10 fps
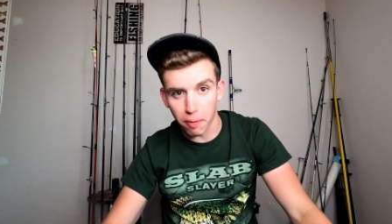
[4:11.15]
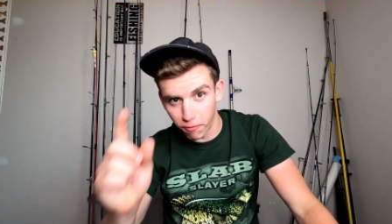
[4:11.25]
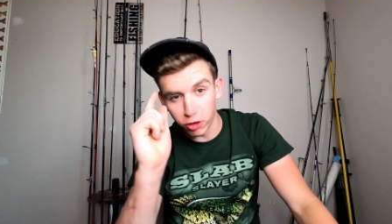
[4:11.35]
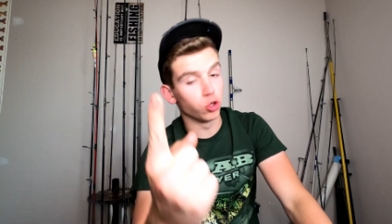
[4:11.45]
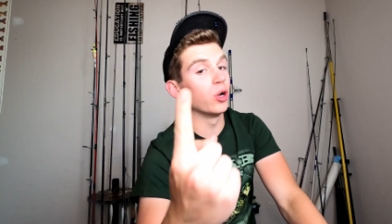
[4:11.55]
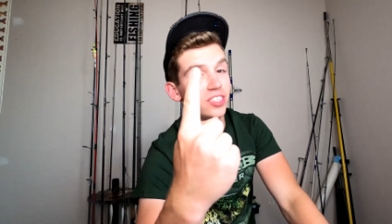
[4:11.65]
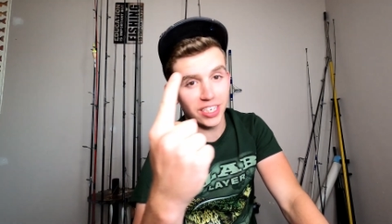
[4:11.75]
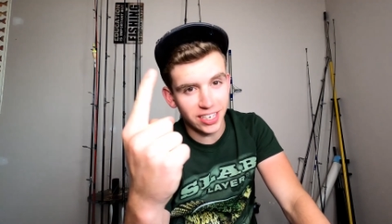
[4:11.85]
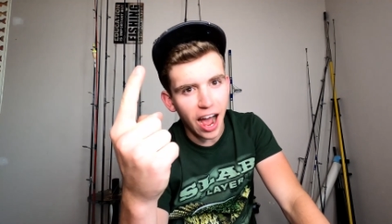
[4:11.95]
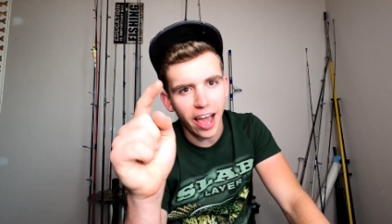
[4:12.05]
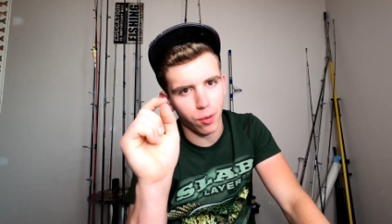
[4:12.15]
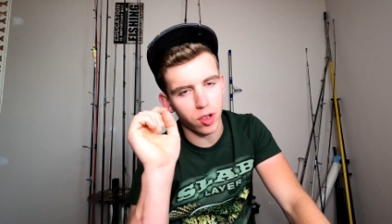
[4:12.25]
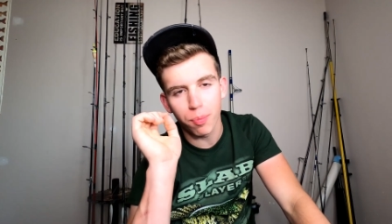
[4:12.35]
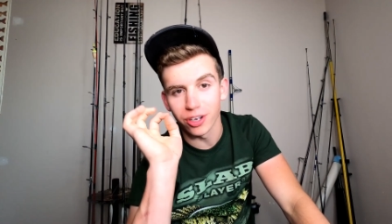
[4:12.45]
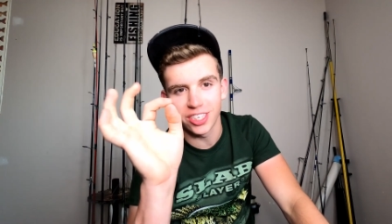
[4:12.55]
Remember, the twisty
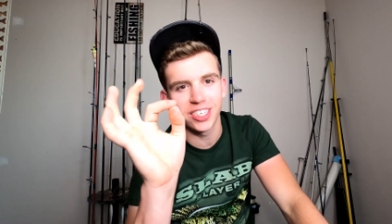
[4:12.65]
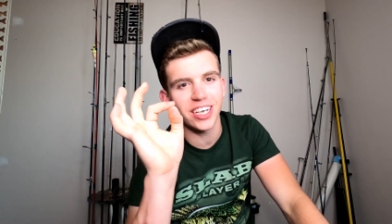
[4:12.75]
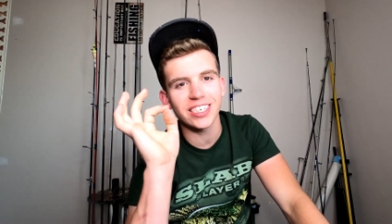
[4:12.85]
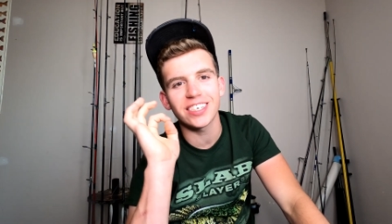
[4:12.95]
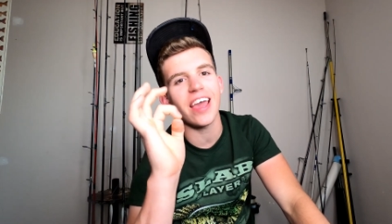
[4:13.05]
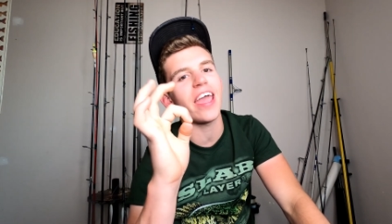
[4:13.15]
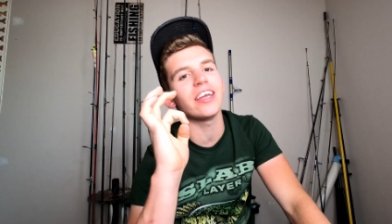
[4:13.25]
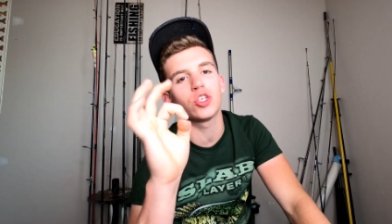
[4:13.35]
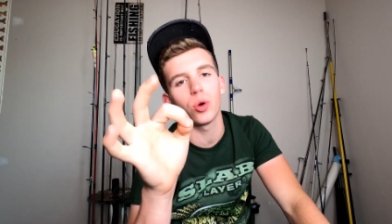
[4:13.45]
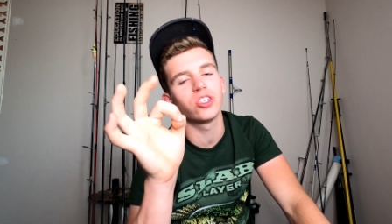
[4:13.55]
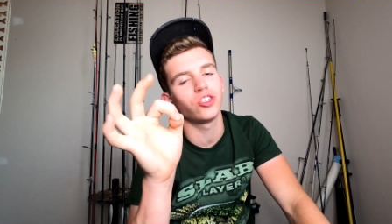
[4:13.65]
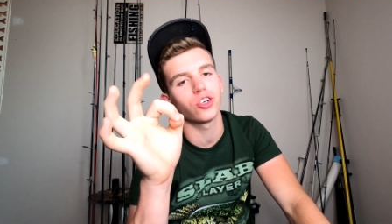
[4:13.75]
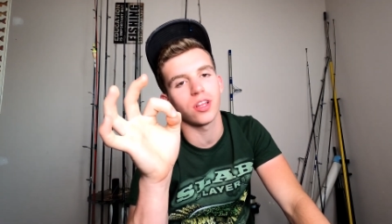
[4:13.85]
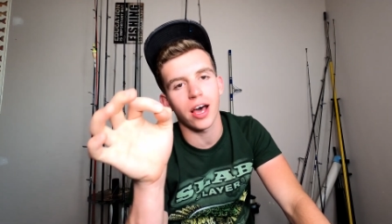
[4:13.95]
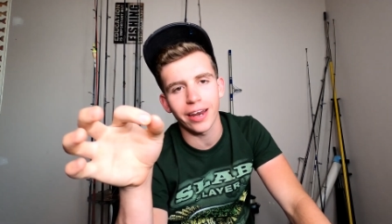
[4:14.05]
tie, where you put 6 to 8
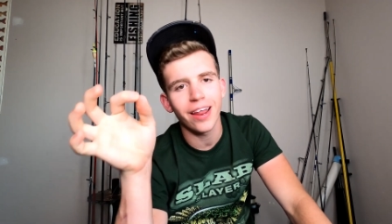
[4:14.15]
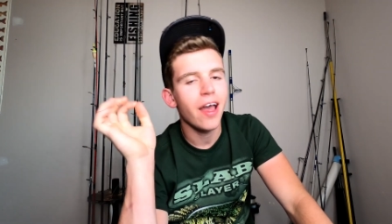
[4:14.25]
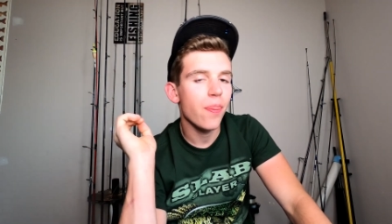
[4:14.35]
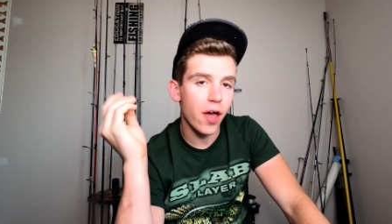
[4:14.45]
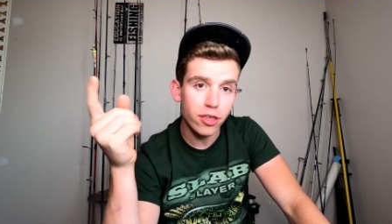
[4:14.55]
twists in your line,